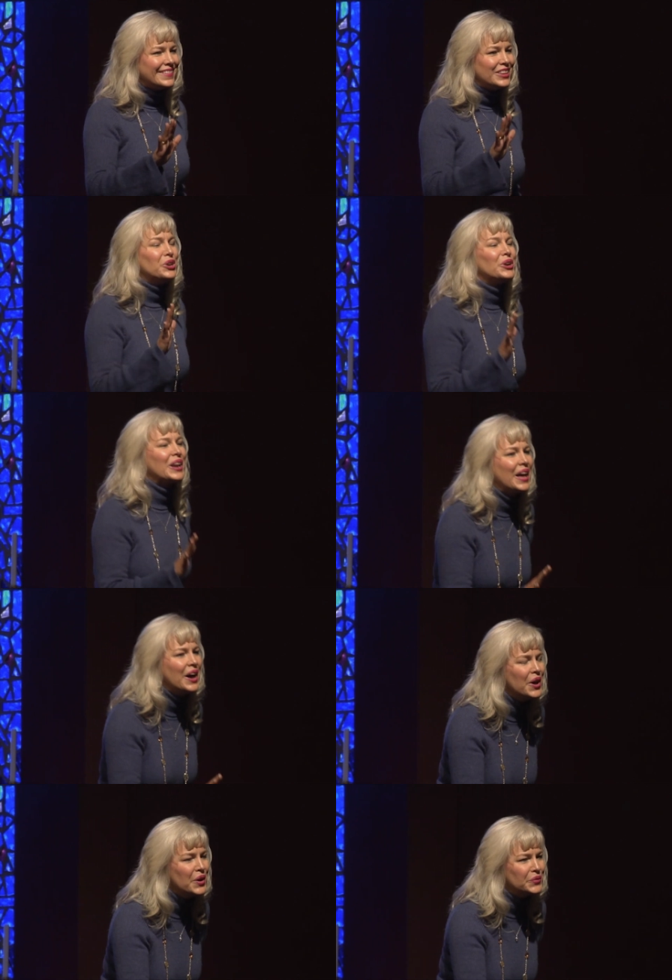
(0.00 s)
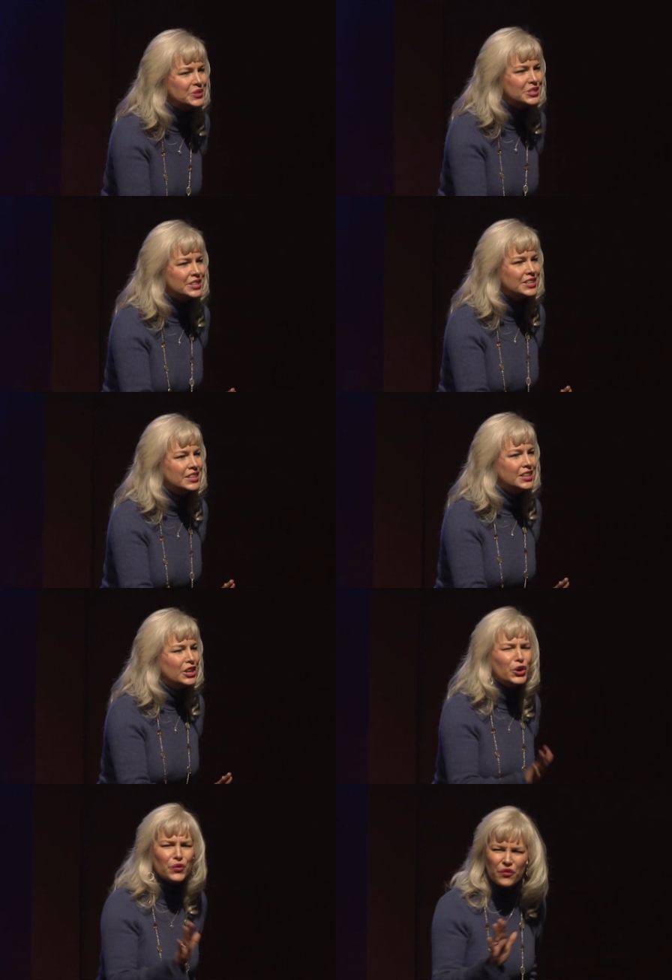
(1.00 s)
You're loved.
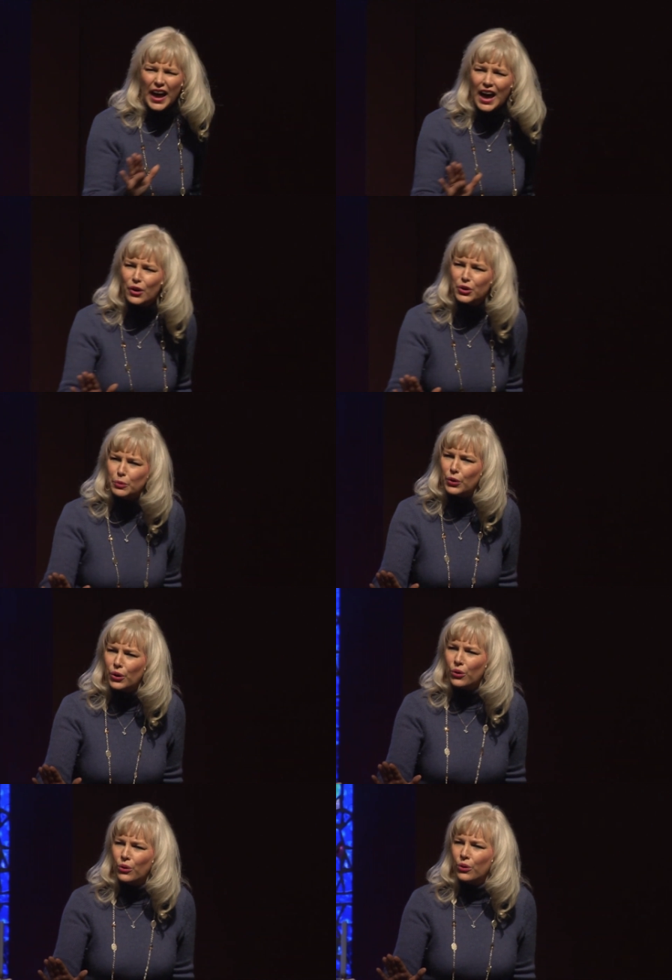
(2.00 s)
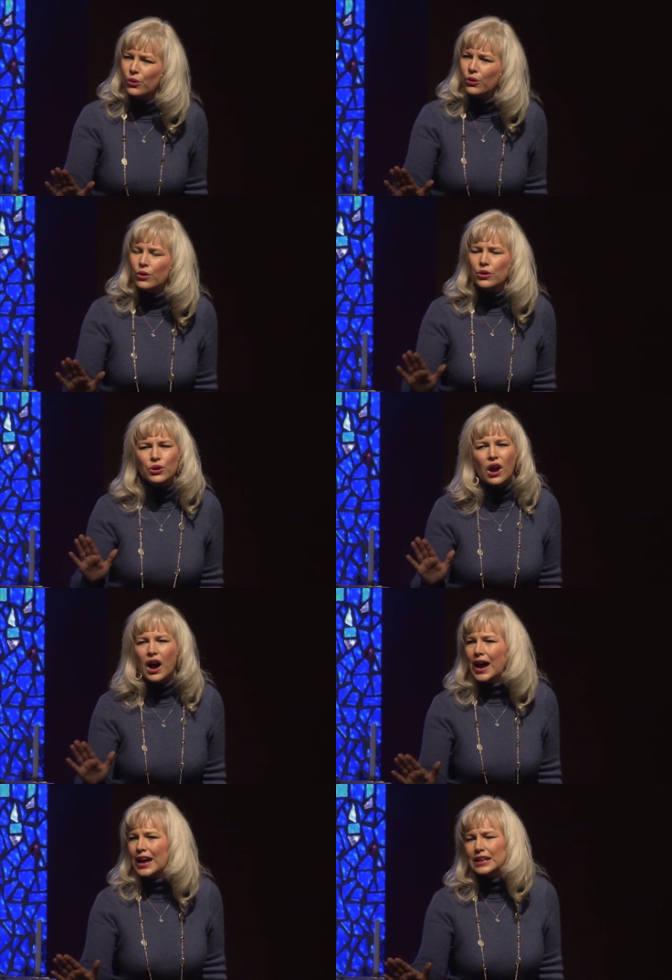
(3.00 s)
You're valuable. You're
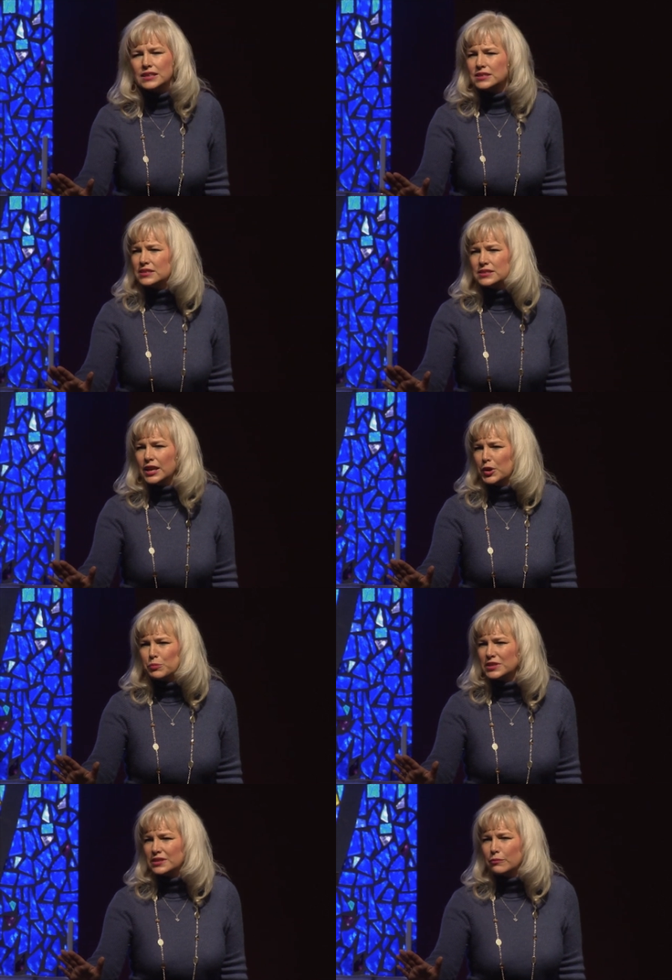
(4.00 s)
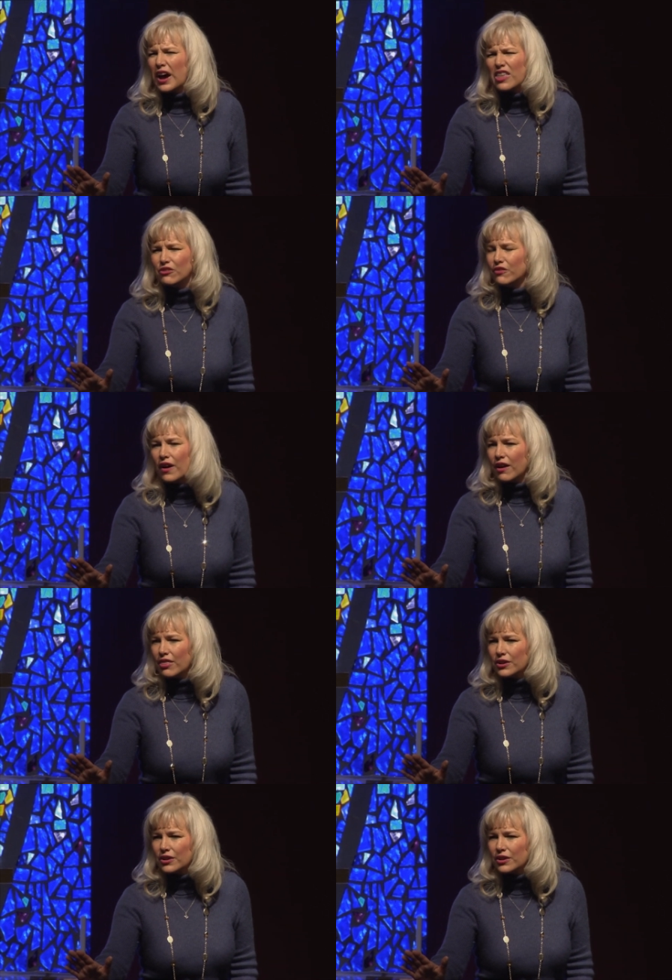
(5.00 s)
highly esteemed by the Father.